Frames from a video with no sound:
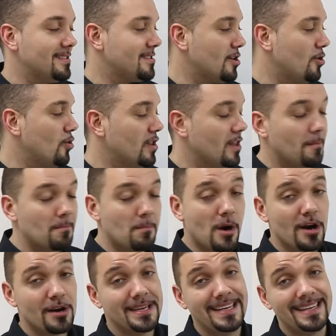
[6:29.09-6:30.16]
So the
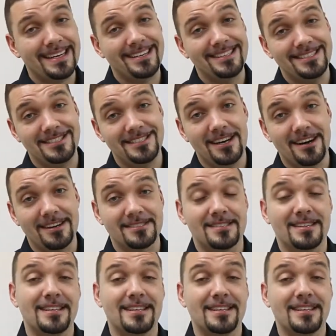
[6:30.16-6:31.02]
market adjusts.